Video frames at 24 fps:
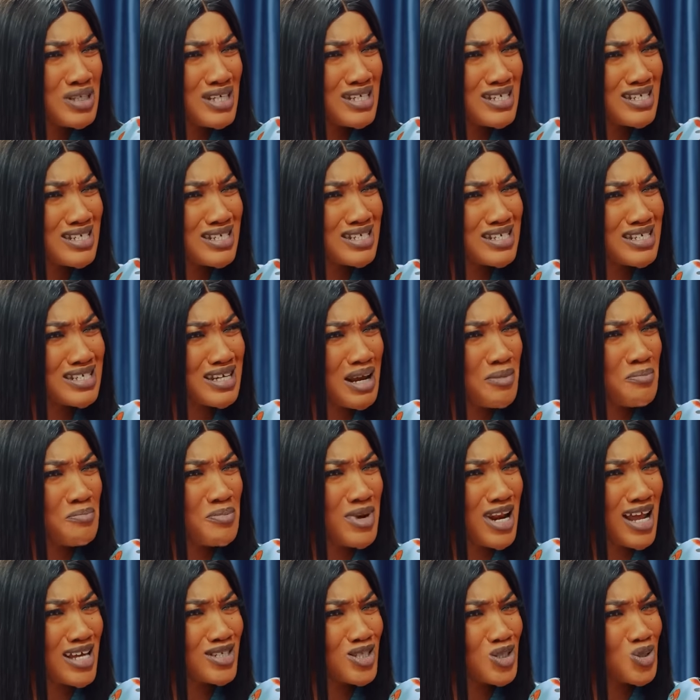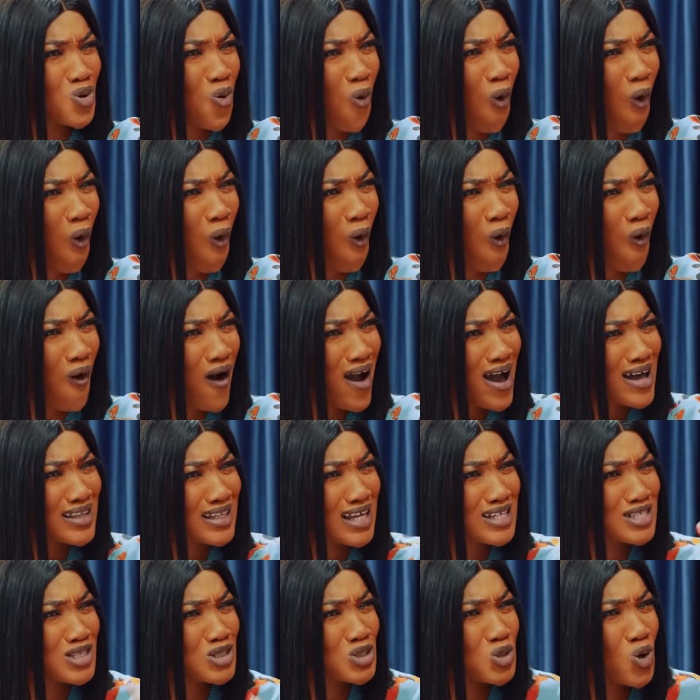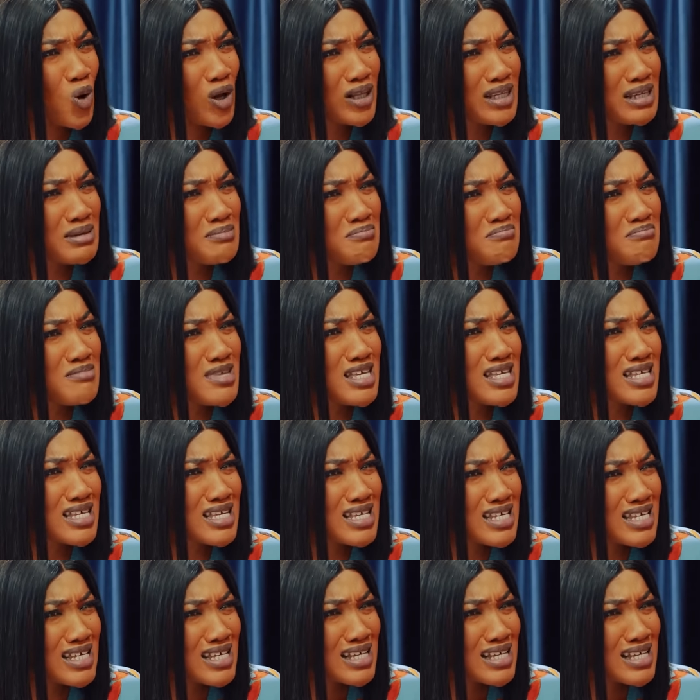this shameless whore, that's calling me.